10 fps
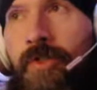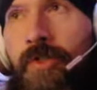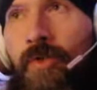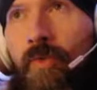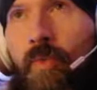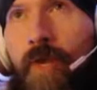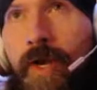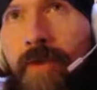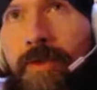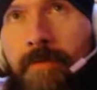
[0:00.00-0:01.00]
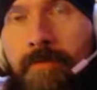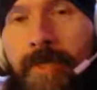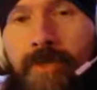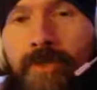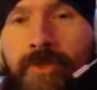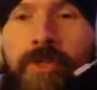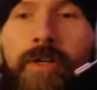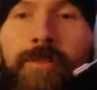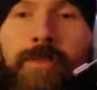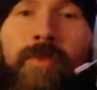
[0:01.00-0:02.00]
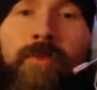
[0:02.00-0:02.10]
where the messenger comes from,